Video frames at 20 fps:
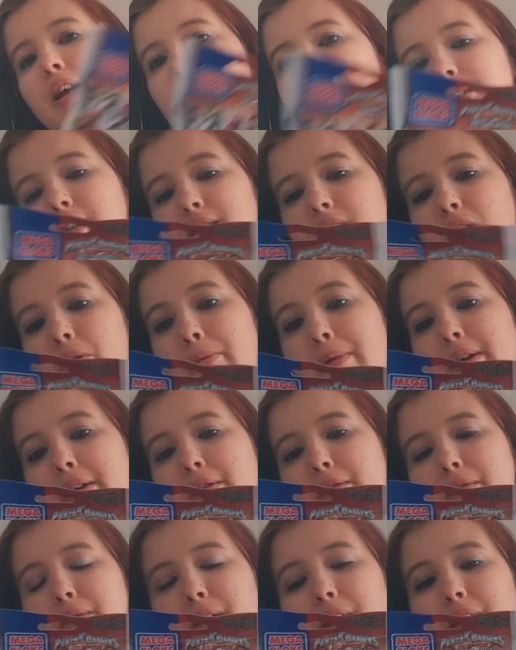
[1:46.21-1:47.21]
this because I'll
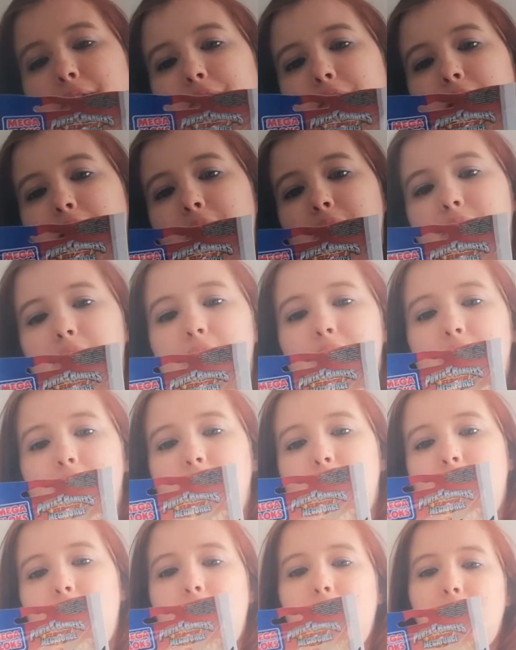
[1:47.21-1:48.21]
be giving this
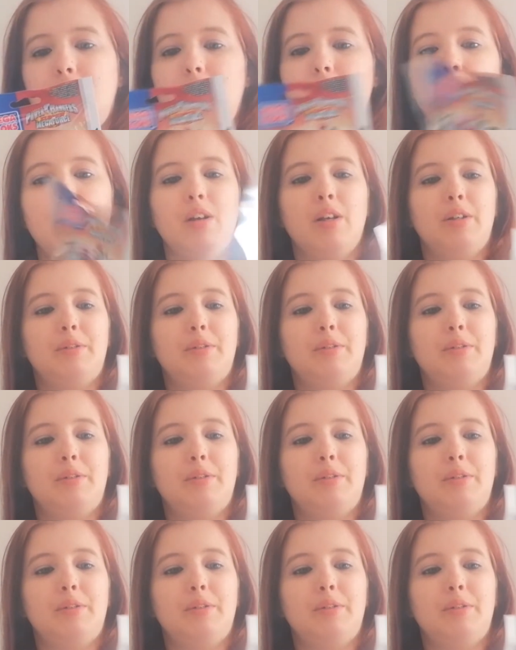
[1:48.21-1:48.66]
to